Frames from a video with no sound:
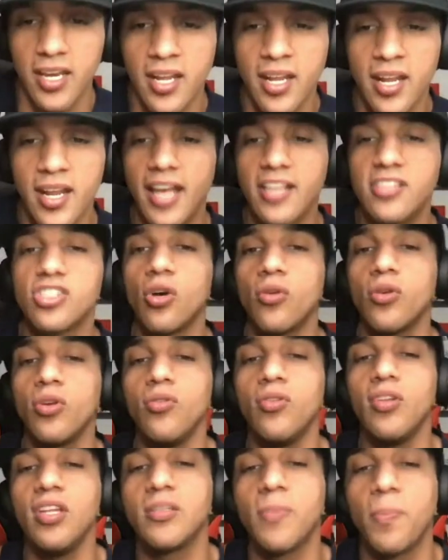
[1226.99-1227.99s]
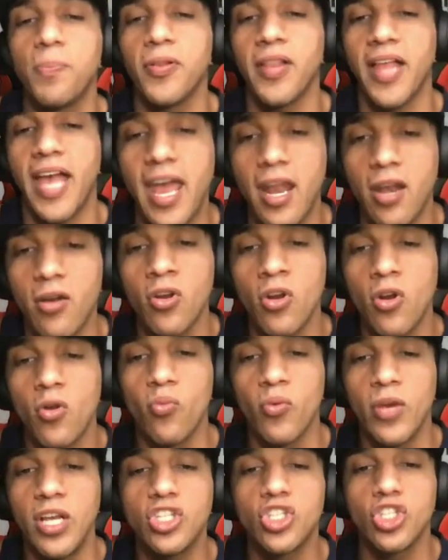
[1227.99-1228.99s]
And so you need to plan
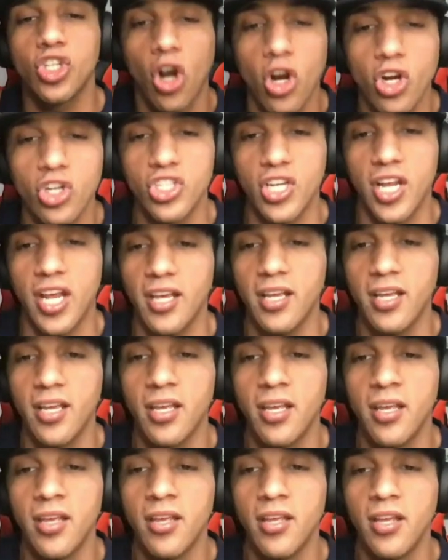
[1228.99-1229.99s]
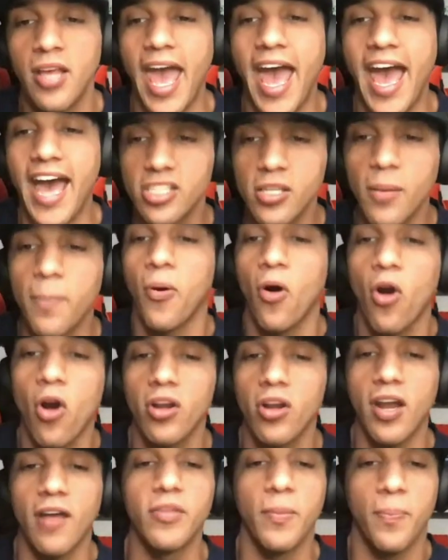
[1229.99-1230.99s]
recharging as a part
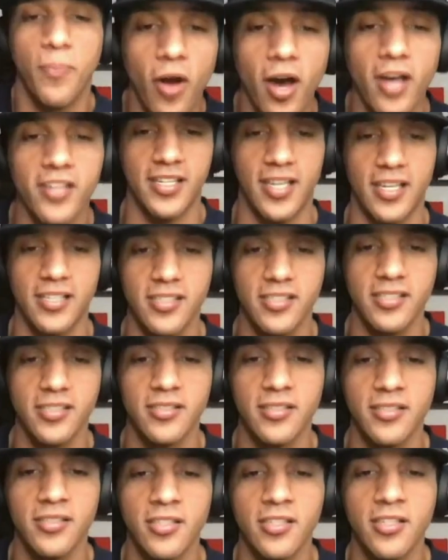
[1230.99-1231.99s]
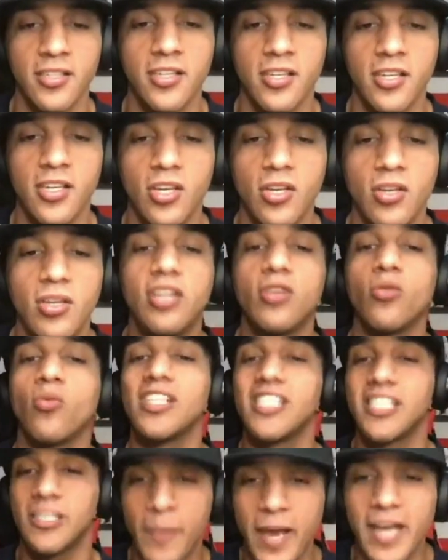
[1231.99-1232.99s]
of the process. You need to
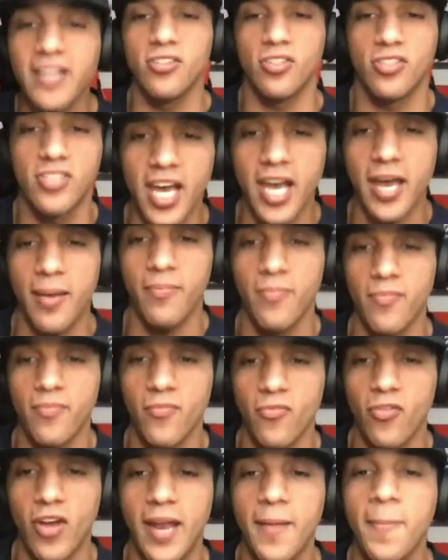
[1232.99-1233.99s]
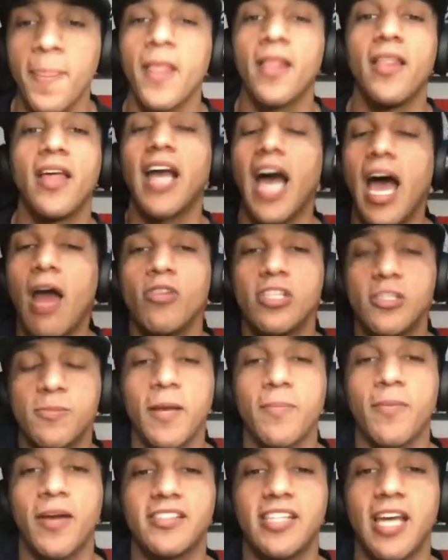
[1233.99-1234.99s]
respect your time, right? Like I
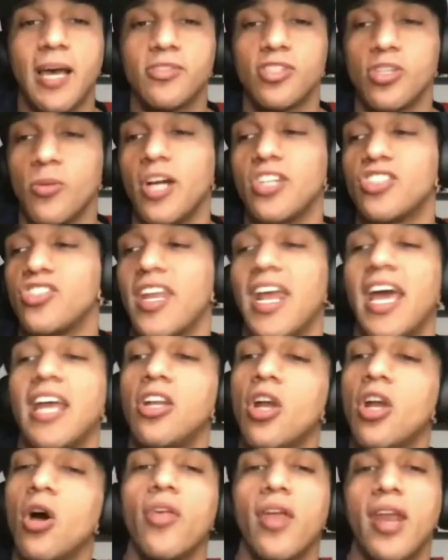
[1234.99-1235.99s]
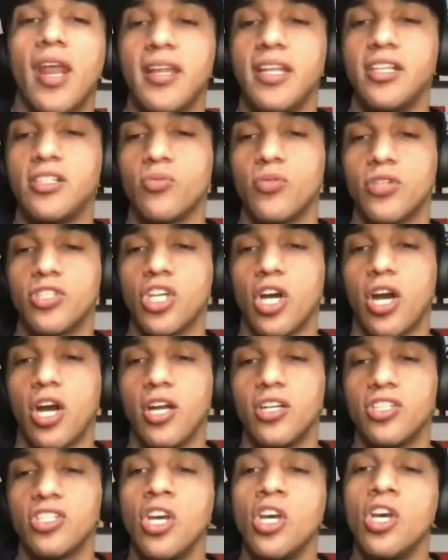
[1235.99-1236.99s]
respect my time so much that I know that I need to
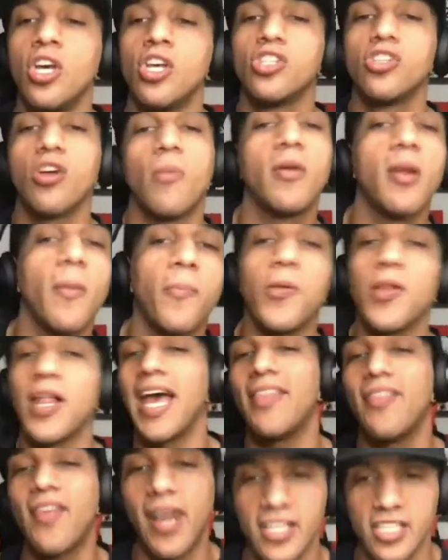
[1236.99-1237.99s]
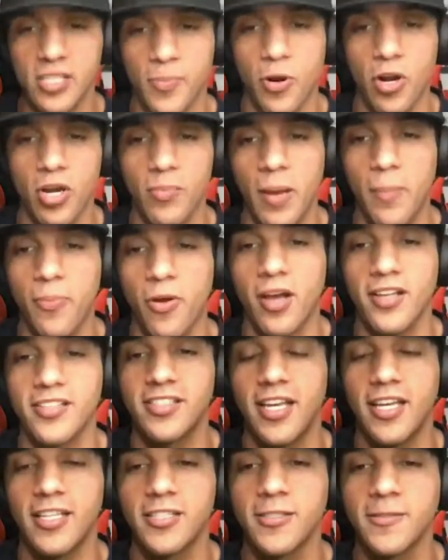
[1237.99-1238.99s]
recharge. So I'm going to plan that as a part of my
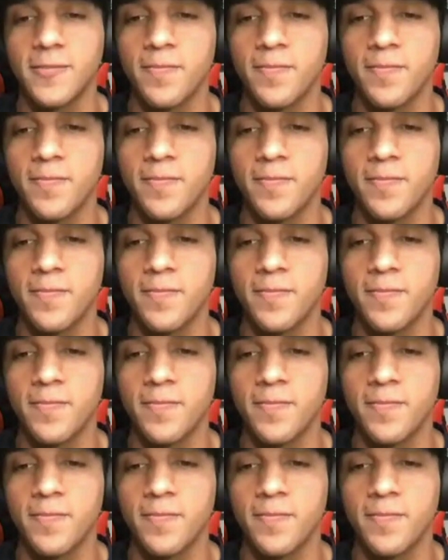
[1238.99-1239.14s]
process.